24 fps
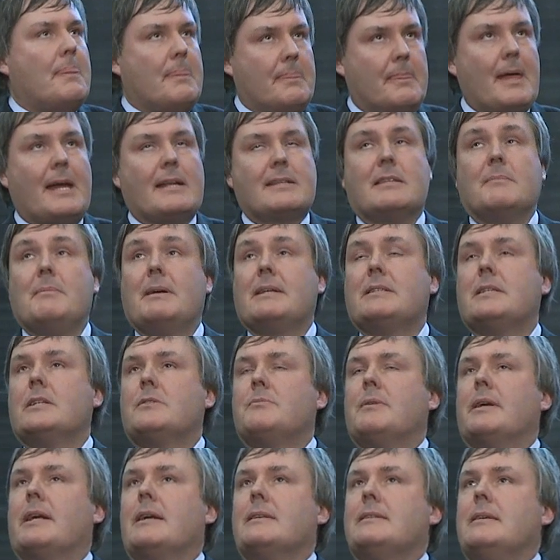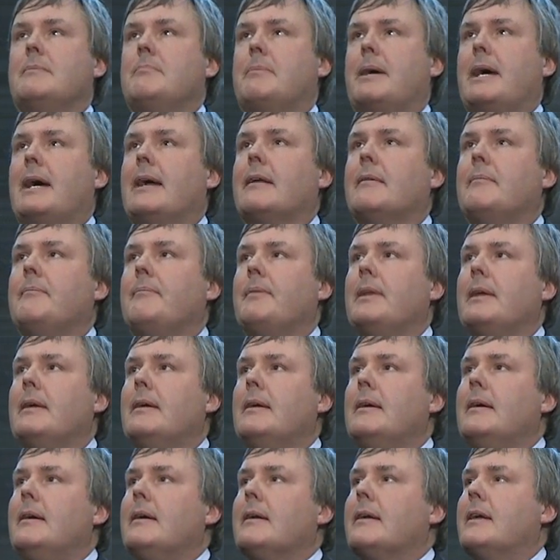that's the message we're getting back.
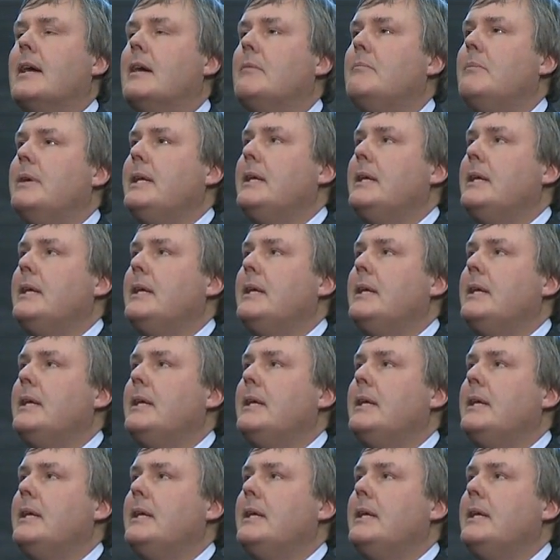Can we